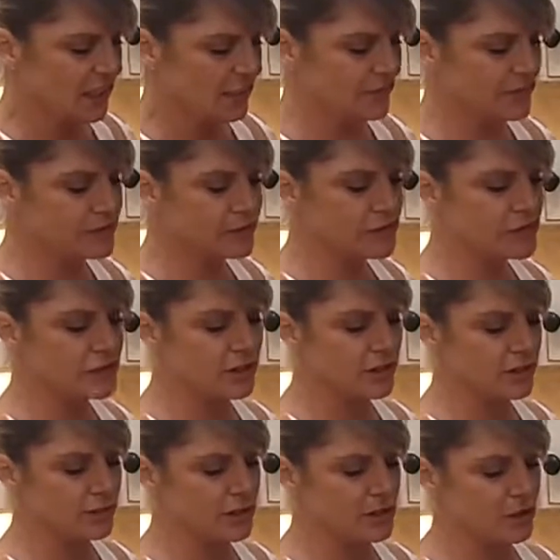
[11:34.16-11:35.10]
And this is
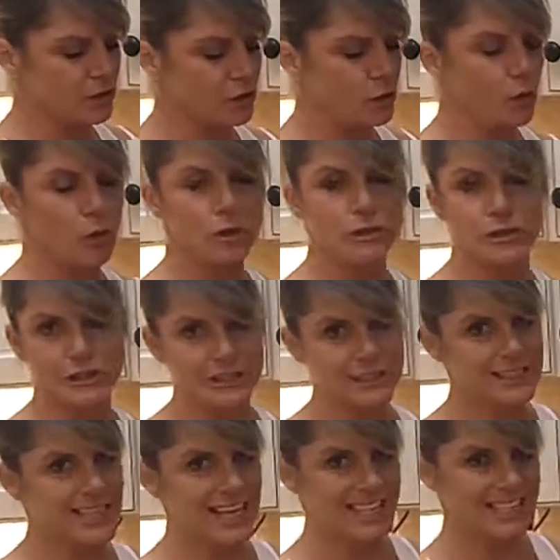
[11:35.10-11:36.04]
going to be a
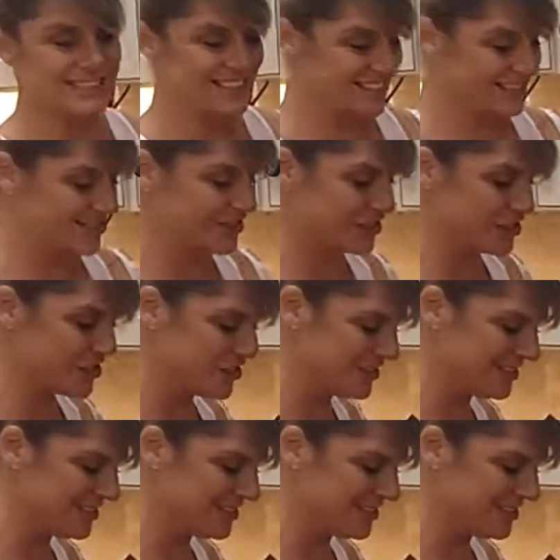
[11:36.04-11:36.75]
gorgeous side dish.